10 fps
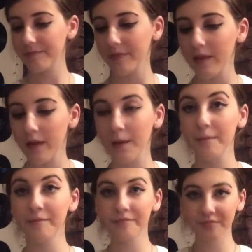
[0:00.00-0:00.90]

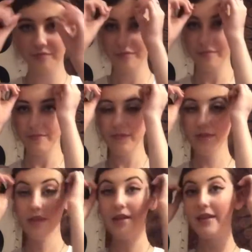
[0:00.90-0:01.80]

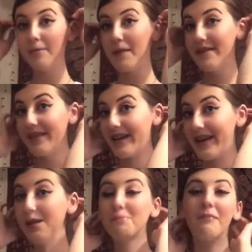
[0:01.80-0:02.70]
And that's
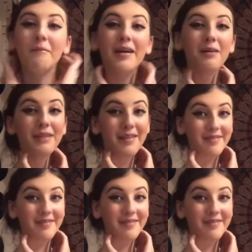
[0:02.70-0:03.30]
basically my makeup done.